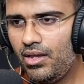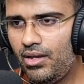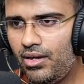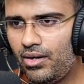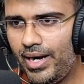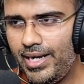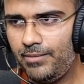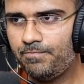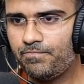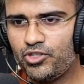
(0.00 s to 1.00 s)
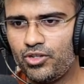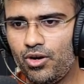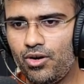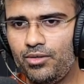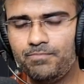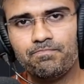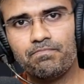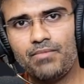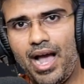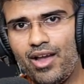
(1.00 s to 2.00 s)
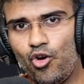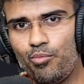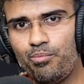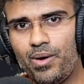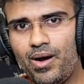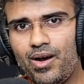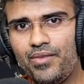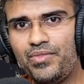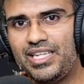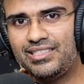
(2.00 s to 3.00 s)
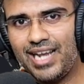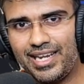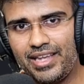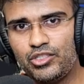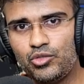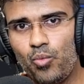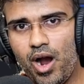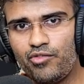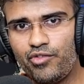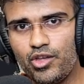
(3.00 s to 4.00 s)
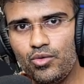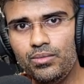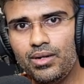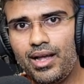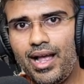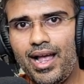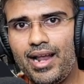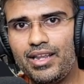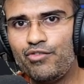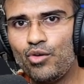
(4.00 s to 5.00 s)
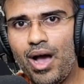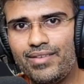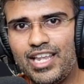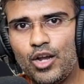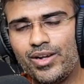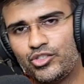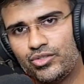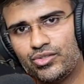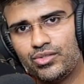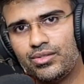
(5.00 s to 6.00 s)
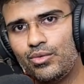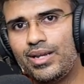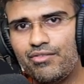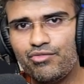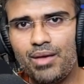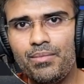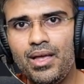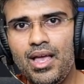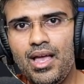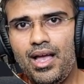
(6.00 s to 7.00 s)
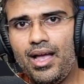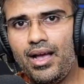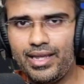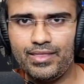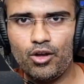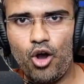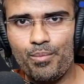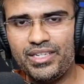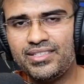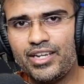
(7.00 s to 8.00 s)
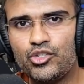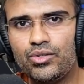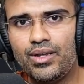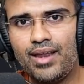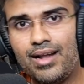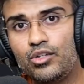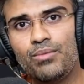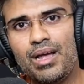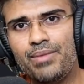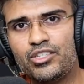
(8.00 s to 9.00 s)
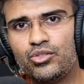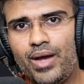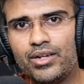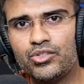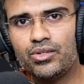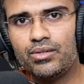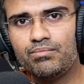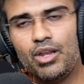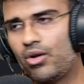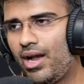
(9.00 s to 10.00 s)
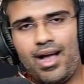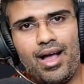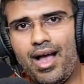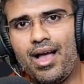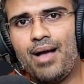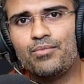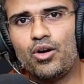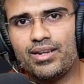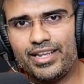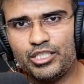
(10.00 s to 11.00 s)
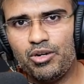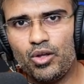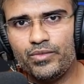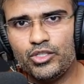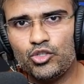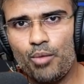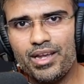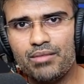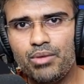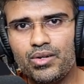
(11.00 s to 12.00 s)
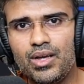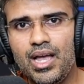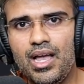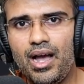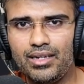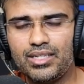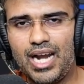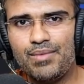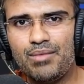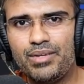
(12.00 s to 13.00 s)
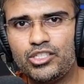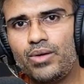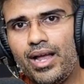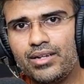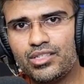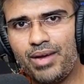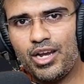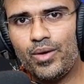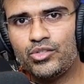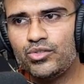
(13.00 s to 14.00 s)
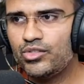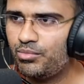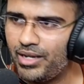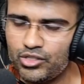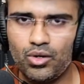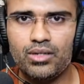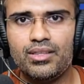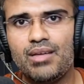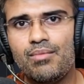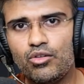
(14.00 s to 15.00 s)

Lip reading: All right, so I hope these settings work for you. And if you have any questions, do leave them in the comment section and I'll do my best to answer. Look, I'm not an expert on this topic, but I'll try my best to answer my questions based on the amount of